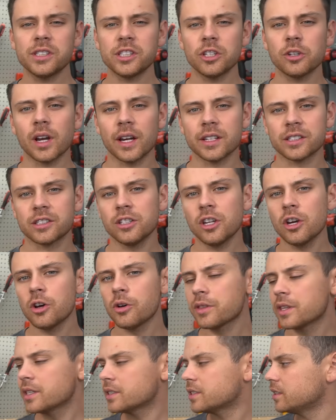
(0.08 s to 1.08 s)
as you guys
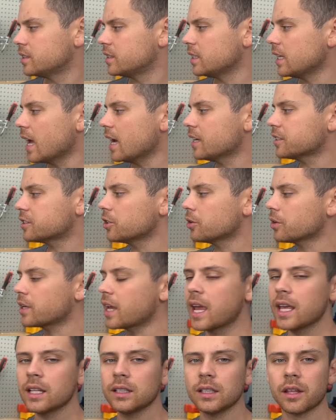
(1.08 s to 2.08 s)
know, this is the
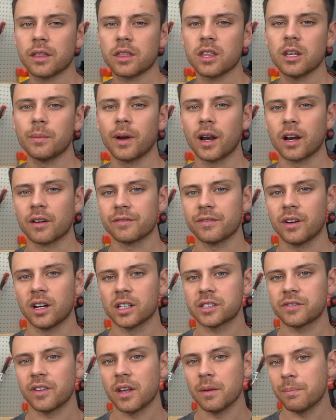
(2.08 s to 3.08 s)
SOK lithium iron
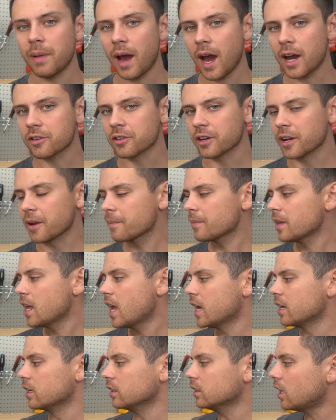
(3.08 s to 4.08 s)
phosphate battery
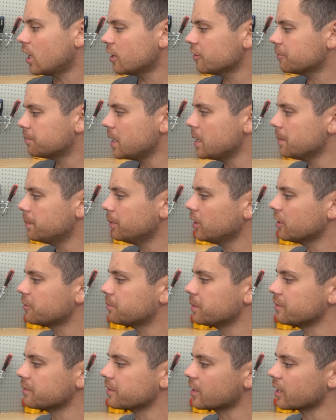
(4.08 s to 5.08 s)
and a lot of people
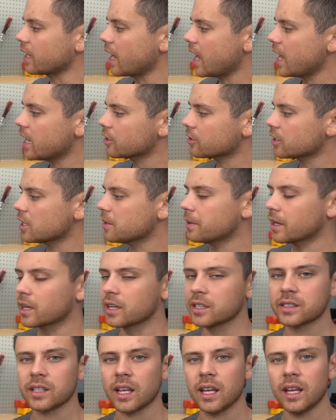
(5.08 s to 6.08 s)
have been very angry
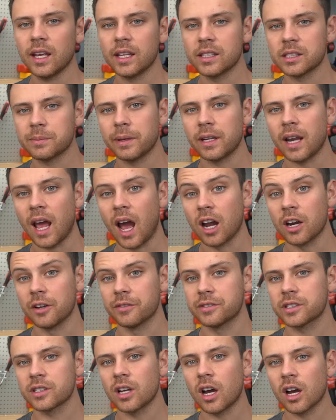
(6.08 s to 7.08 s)
because it has been out
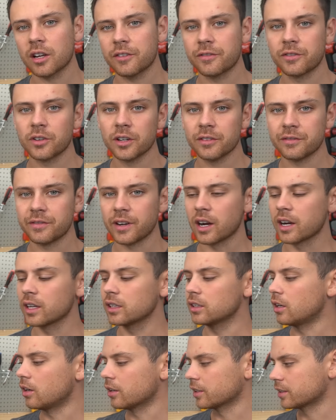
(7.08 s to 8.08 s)
of stock for a very
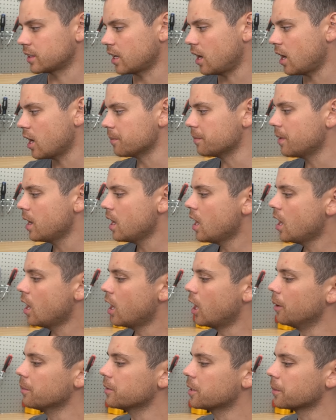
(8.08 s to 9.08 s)
long time.
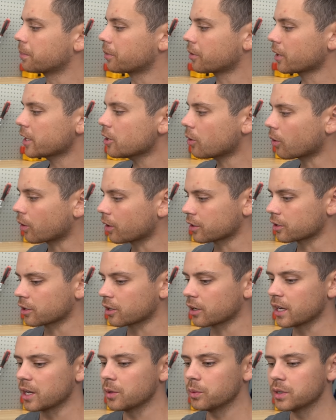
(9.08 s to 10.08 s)
Um, the
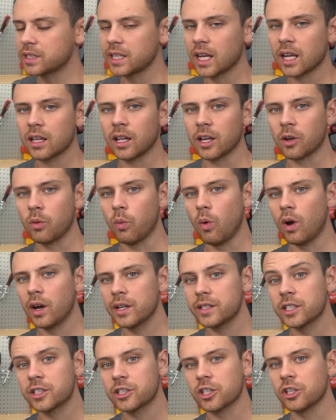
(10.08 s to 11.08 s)
pre-order, it would take like
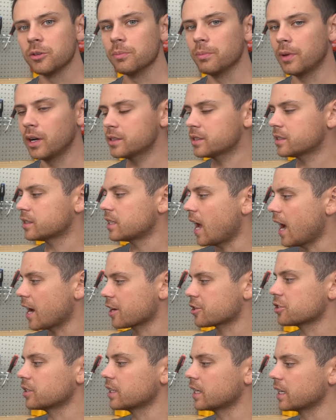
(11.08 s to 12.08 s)
one to two months to
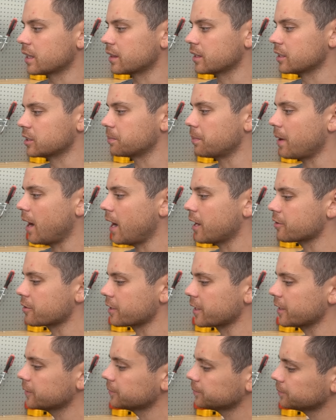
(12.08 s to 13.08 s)
actually get this
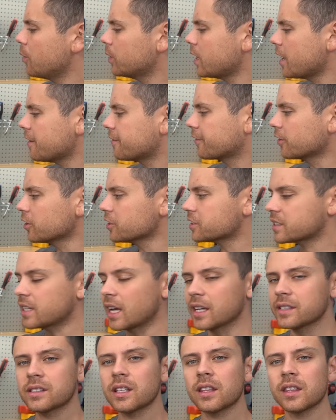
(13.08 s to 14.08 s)
battery. When I first
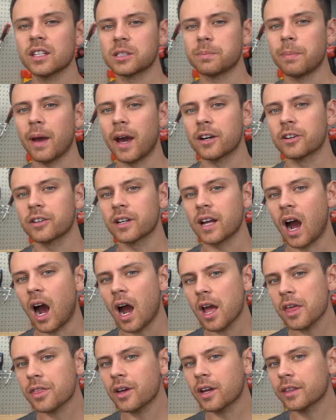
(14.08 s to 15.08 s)
tested this battery,
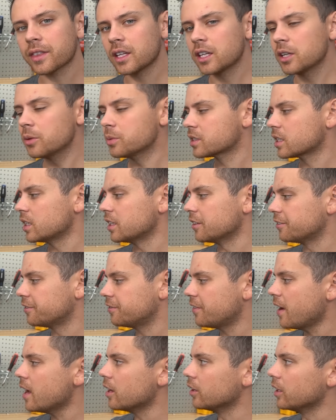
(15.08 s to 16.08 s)
I thought that it was going to
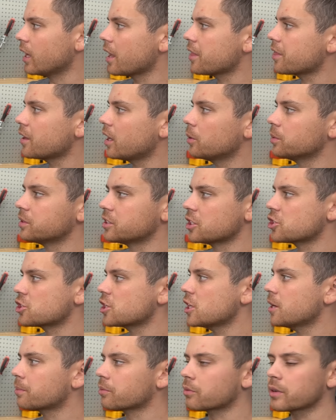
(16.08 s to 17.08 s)
fail. I thought it was a
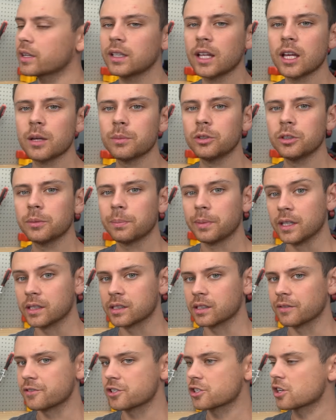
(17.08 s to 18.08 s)
cheap relabeled
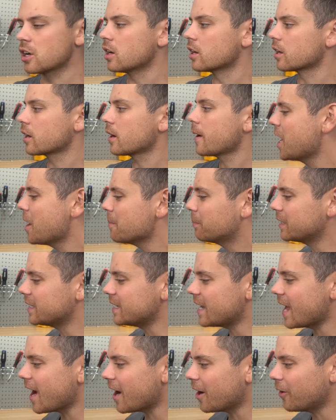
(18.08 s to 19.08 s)
piece of junk. But
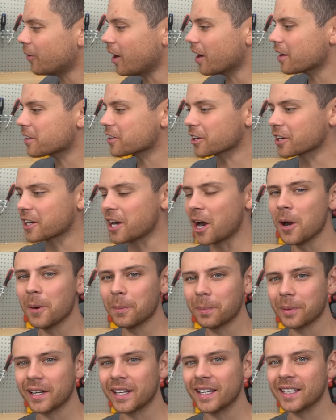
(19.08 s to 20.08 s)
now other
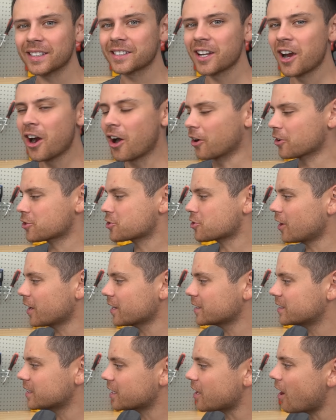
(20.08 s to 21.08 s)
companies are
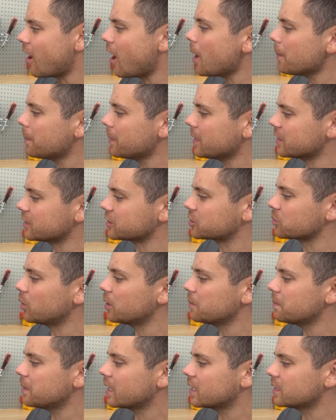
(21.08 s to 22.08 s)
trying to copy this
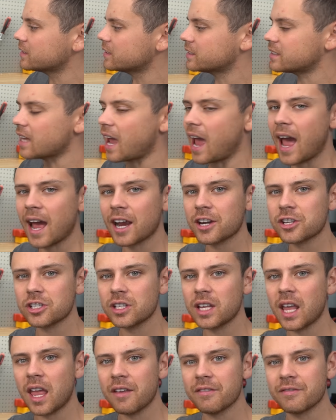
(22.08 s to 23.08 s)
one because it's
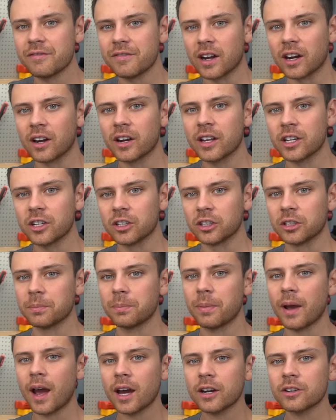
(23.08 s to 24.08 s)
actually a very
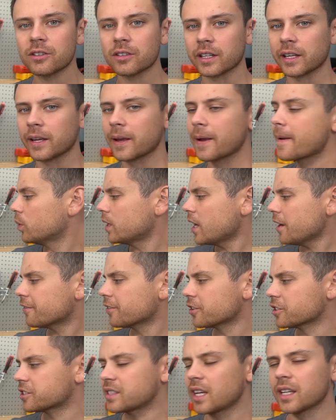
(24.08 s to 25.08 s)
good battery. When I
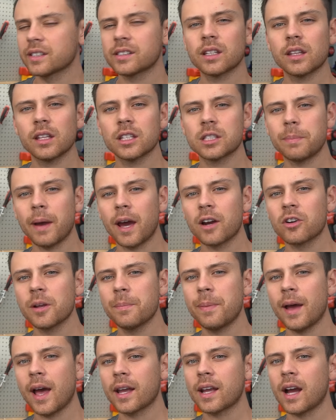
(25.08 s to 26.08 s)
first tested this
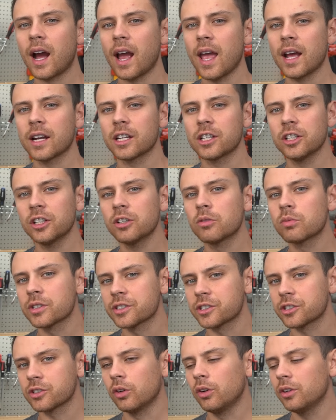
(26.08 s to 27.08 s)
battery pack, I had good
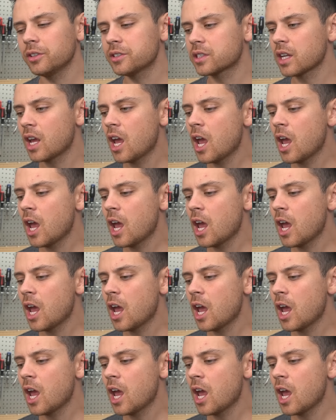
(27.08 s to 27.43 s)
results,